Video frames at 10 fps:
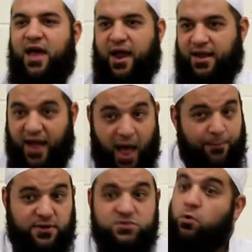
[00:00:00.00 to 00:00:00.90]
And it
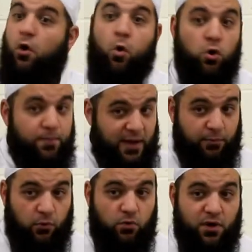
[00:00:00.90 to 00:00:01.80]
happens with all
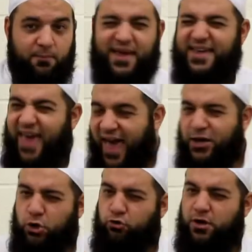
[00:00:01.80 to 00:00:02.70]
people, but it
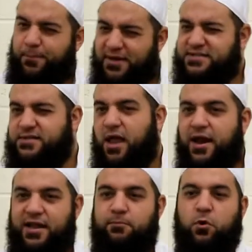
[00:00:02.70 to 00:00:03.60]
can creep in
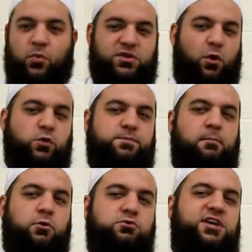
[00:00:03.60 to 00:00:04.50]
slightly more with those
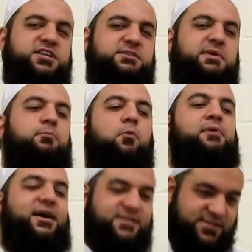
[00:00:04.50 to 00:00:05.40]
people who tend to be more
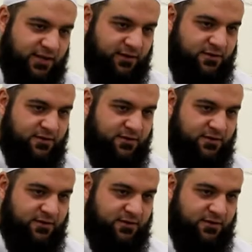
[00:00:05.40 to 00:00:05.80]
practicing.